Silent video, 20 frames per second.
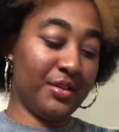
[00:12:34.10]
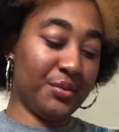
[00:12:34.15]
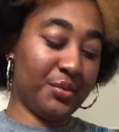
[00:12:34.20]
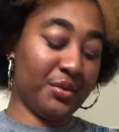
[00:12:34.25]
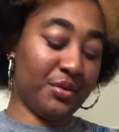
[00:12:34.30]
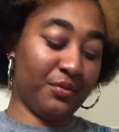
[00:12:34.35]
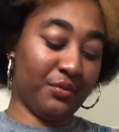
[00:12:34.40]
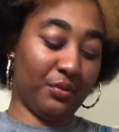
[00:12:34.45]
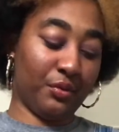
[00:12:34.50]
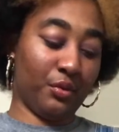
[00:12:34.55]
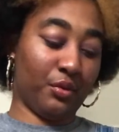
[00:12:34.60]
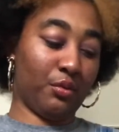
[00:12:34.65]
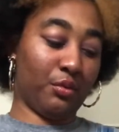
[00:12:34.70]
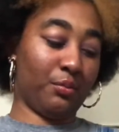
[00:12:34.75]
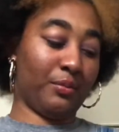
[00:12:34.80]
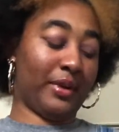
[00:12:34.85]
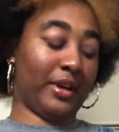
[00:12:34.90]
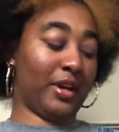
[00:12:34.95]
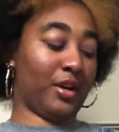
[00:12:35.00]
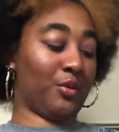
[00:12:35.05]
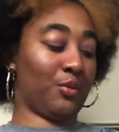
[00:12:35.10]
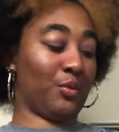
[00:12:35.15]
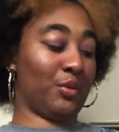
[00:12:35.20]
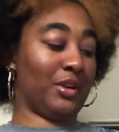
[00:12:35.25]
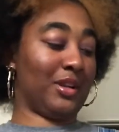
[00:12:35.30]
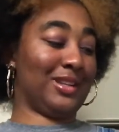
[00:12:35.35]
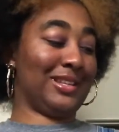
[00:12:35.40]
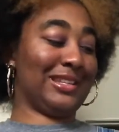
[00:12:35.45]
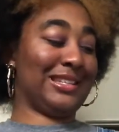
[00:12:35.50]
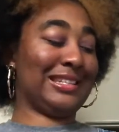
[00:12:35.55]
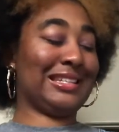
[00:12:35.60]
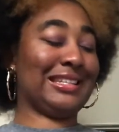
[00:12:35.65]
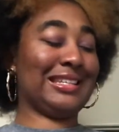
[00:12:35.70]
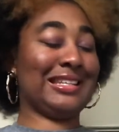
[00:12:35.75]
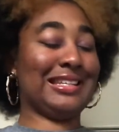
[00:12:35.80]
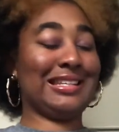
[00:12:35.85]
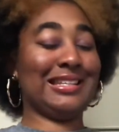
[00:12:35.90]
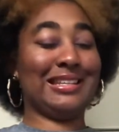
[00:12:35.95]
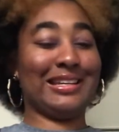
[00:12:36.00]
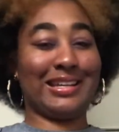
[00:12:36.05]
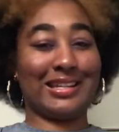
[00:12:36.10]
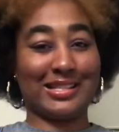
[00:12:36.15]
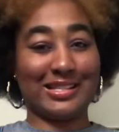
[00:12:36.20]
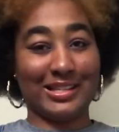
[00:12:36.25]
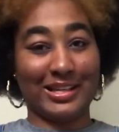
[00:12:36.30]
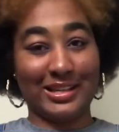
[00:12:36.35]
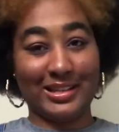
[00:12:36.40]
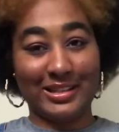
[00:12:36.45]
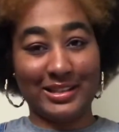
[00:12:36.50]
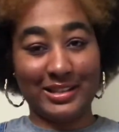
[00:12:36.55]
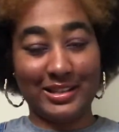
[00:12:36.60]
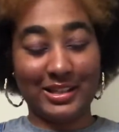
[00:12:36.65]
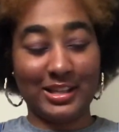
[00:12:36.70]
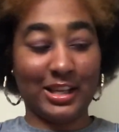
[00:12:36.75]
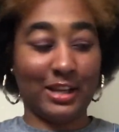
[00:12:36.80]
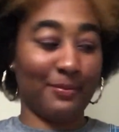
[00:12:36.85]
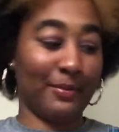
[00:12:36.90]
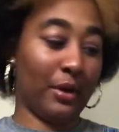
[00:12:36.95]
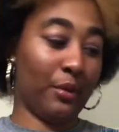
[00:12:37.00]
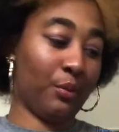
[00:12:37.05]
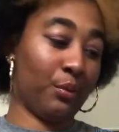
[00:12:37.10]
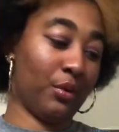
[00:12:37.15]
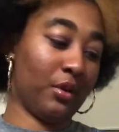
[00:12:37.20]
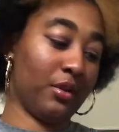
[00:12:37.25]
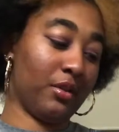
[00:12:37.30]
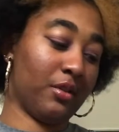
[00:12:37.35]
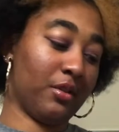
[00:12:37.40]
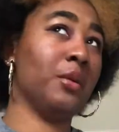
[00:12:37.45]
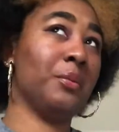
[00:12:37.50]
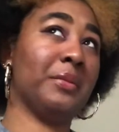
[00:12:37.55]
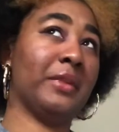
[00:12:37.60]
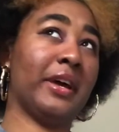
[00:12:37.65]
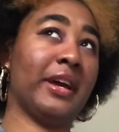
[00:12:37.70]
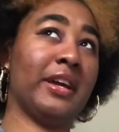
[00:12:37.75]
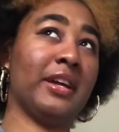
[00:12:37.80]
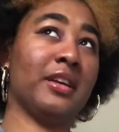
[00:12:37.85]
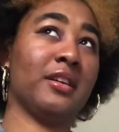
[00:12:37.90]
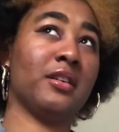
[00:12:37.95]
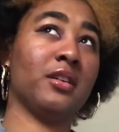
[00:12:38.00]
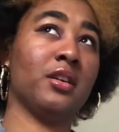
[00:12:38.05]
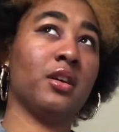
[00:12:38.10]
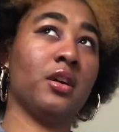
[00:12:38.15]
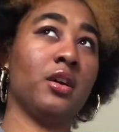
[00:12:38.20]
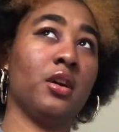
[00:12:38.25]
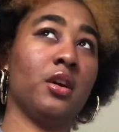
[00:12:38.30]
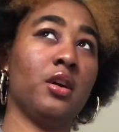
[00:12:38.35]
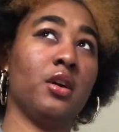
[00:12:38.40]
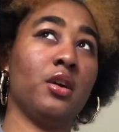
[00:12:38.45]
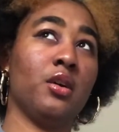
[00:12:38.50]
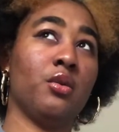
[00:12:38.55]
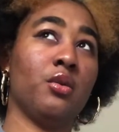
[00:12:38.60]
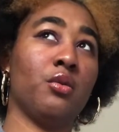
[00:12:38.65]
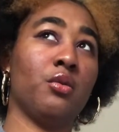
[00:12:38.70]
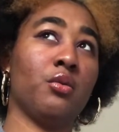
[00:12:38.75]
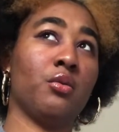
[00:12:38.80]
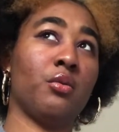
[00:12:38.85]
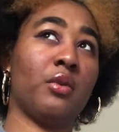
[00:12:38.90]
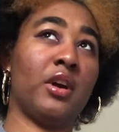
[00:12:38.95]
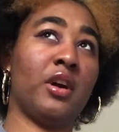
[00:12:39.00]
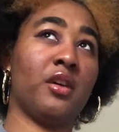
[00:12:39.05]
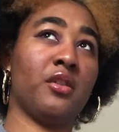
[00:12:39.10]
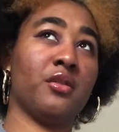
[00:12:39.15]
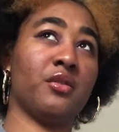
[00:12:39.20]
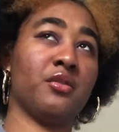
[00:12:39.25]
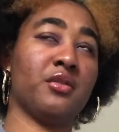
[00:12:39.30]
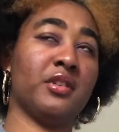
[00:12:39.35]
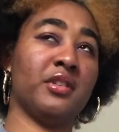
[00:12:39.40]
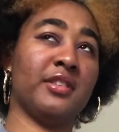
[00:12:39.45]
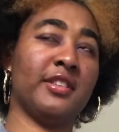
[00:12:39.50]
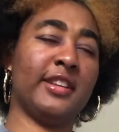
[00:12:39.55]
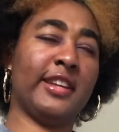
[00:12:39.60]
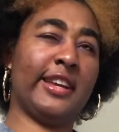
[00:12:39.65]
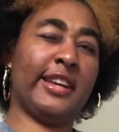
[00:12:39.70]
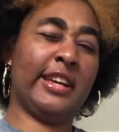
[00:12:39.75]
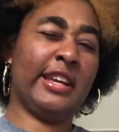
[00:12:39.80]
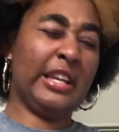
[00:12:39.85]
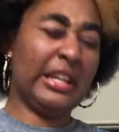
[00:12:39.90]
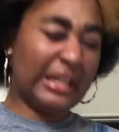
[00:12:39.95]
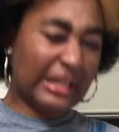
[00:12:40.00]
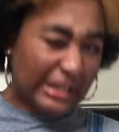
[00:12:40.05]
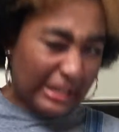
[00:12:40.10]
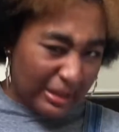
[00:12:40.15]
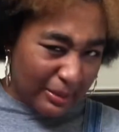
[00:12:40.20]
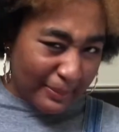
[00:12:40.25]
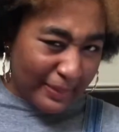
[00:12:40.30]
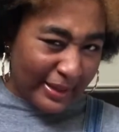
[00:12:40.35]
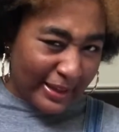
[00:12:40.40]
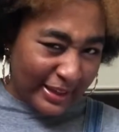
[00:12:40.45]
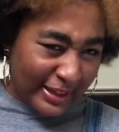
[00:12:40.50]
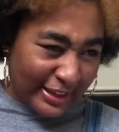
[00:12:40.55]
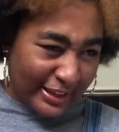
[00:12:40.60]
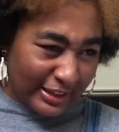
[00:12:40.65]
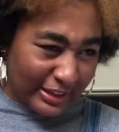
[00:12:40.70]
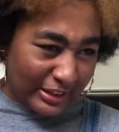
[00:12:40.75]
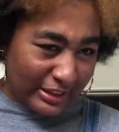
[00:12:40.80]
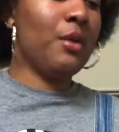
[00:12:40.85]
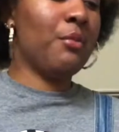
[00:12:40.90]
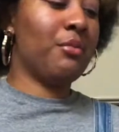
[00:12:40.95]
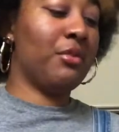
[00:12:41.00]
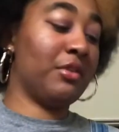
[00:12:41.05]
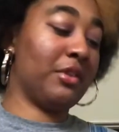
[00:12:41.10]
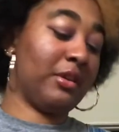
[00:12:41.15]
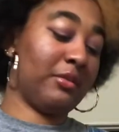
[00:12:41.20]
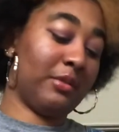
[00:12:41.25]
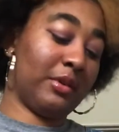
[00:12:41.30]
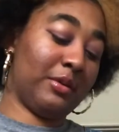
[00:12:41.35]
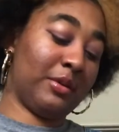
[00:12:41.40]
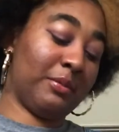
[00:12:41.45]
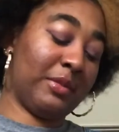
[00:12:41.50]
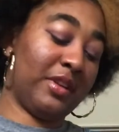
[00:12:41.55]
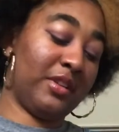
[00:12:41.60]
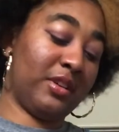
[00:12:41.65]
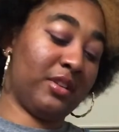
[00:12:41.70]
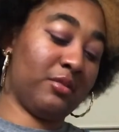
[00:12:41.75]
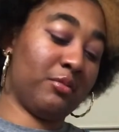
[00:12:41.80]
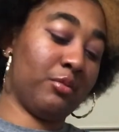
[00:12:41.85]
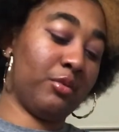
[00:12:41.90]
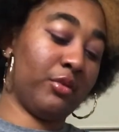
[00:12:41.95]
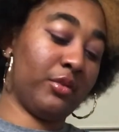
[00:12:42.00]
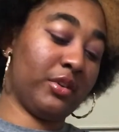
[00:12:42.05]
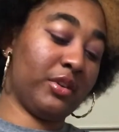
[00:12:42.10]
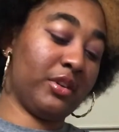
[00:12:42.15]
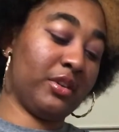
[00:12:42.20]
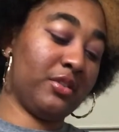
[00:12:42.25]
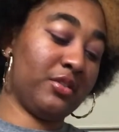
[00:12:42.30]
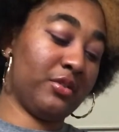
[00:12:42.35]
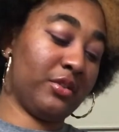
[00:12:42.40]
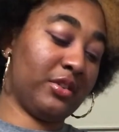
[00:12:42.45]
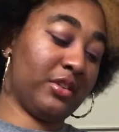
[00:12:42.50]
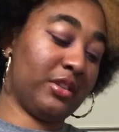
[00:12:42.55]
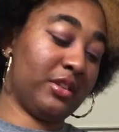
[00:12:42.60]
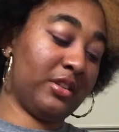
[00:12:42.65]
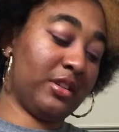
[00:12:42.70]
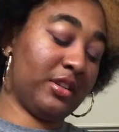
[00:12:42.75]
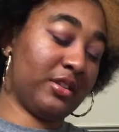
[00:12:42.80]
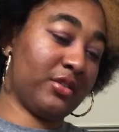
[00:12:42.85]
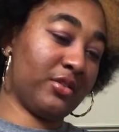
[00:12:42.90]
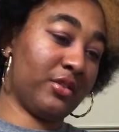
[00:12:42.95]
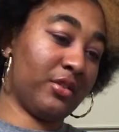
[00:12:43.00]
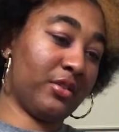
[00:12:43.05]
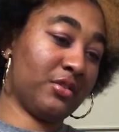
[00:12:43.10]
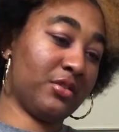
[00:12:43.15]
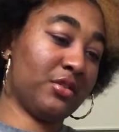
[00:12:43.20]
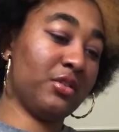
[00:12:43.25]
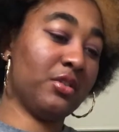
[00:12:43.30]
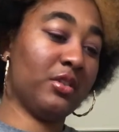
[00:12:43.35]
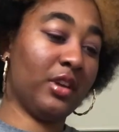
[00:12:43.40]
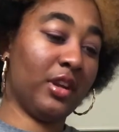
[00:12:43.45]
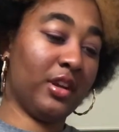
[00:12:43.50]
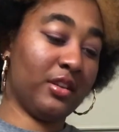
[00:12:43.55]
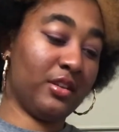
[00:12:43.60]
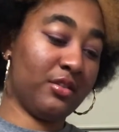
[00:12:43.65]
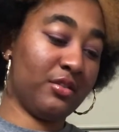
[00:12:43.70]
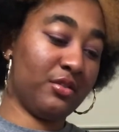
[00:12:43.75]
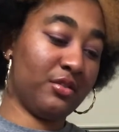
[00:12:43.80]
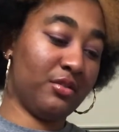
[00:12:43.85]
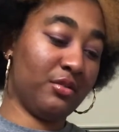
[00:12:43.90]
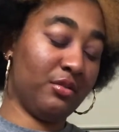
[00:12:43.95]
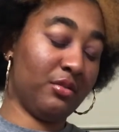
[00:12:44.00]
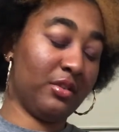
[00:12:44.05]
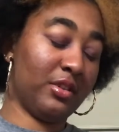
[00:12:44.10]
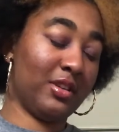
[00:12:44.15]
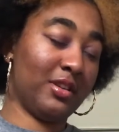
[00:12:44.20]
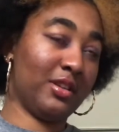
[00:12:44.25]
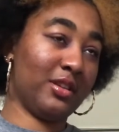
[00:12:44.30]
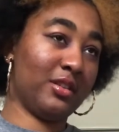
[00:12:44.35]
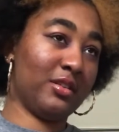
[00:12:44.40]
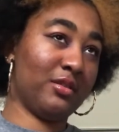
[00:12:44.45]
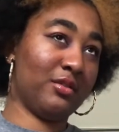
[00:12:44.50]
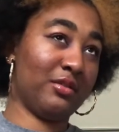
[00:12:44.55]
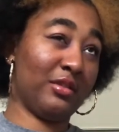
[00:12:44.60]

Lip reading: was for back when EXID came out with a night rather than day comeback. But by like boy. So I did like songs. You know that I used to do like